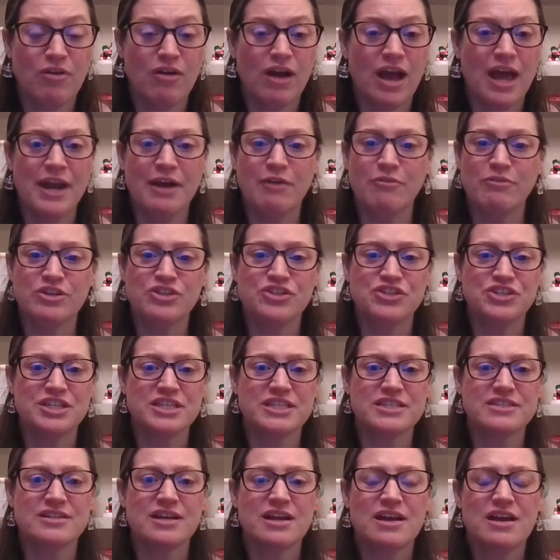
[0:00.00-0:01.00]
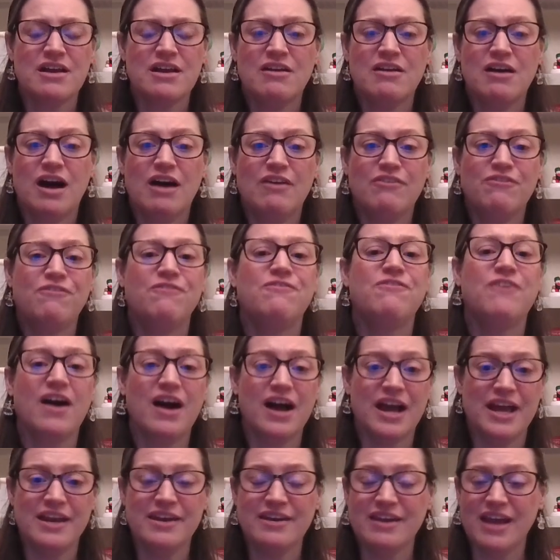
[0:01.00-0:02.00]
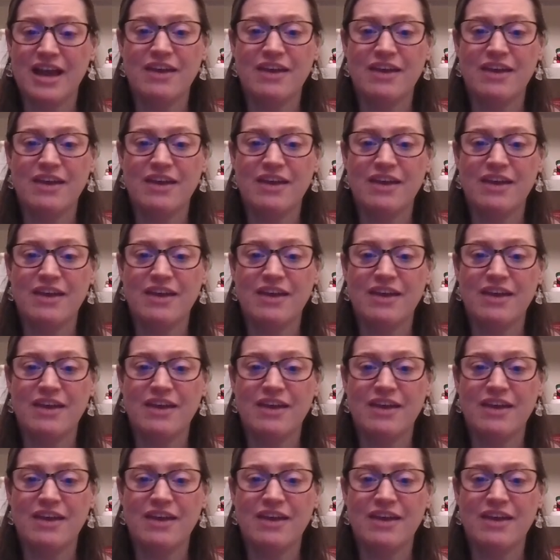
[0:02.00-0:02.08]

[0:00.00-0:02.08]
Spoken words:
And it was just fun